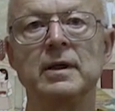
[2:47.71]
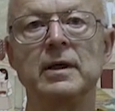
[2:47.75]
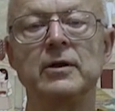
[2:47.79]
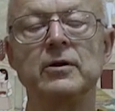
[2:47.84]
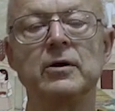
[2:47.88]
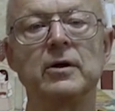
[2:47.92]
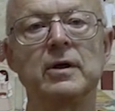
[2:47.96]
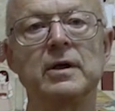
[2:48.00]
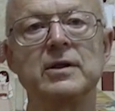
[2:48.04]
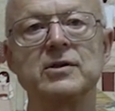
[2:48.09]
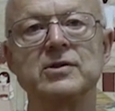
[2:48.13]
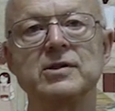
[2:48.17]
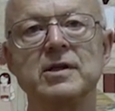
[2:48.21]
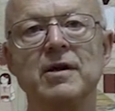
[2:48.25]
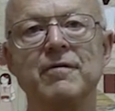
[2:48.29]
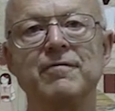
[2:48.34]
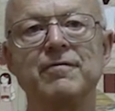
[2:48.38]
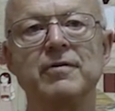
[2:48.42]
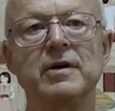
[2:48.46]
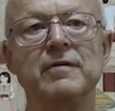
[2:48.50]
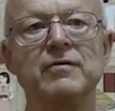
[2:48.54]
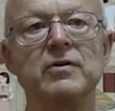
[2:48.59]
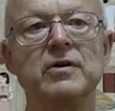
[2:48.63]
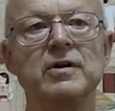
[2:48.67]
and you're going to
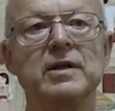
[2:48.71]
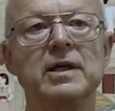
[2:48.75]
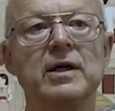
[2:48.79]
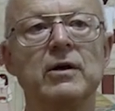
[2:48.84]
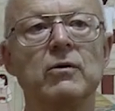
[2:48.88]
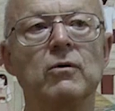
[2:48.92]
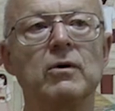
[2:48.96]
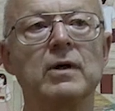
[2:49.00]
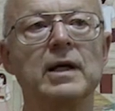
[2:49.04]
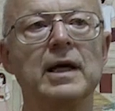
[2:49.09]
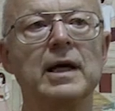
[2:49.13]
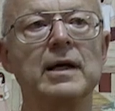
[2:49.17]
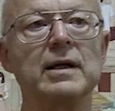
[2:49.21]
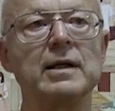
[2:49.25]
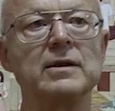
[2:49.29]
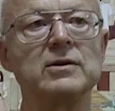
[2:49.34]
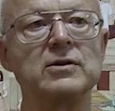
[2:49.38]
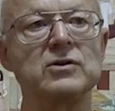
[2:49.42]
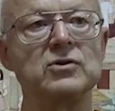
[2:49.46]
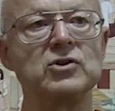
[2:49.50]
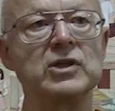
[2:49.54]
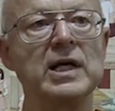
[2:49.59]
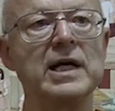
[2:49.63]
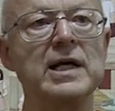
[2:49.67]
suffer. If you think, okay,
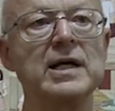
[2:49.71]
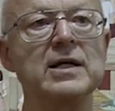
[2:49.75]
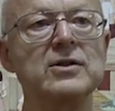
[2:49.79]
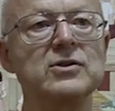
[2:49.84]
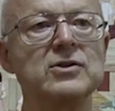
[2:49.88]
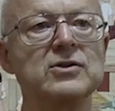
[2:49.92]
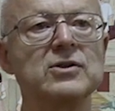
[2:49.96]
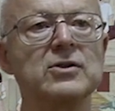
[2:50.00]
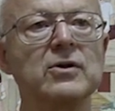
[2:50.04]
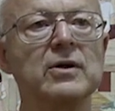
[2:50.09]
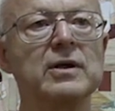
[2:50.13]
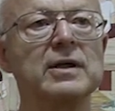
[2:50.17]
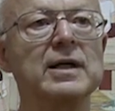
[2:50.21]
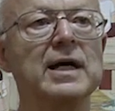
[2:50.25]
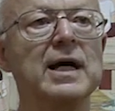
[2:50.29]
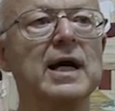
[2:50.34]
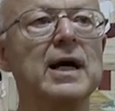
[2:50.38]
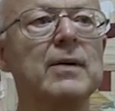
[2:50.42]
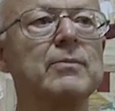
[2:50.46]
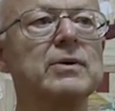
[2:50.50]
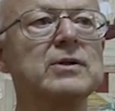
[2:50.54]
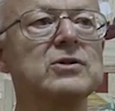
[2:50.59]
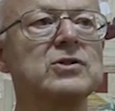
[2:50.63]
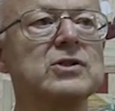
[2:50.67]
change is going to
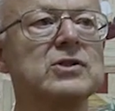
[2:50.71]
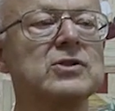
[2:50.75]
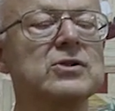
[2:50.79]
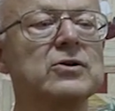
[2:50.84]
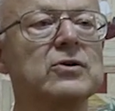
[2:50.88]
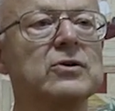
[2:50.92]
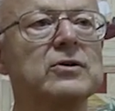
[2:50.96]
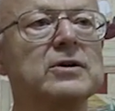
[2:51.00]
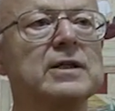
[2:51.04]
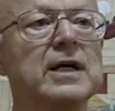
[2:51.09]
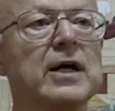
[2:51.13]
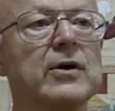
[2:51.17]
happen, just learn